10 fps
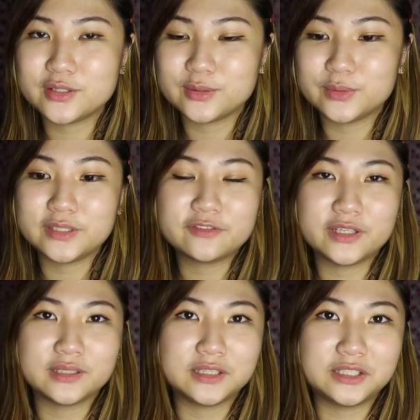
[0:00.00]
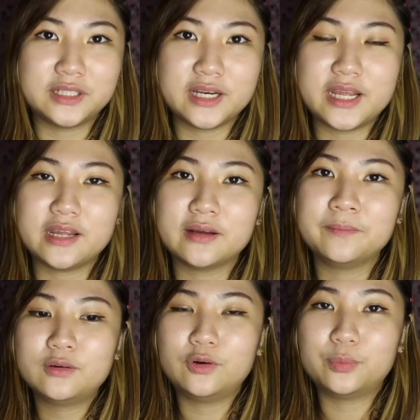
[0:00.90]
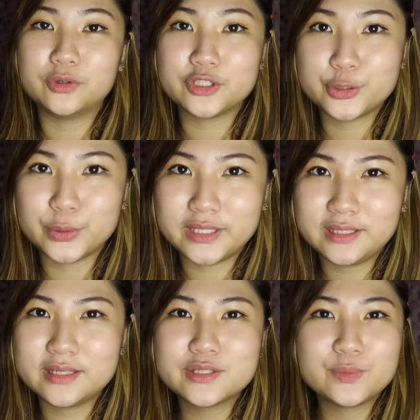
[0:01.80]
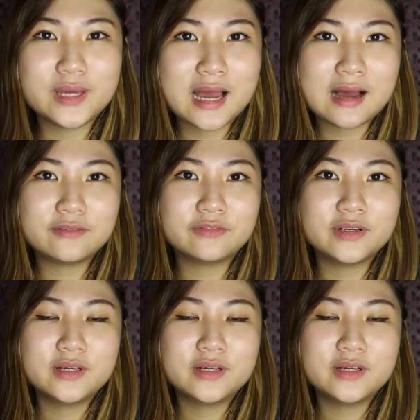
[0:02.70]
you know, different learning opportunities we have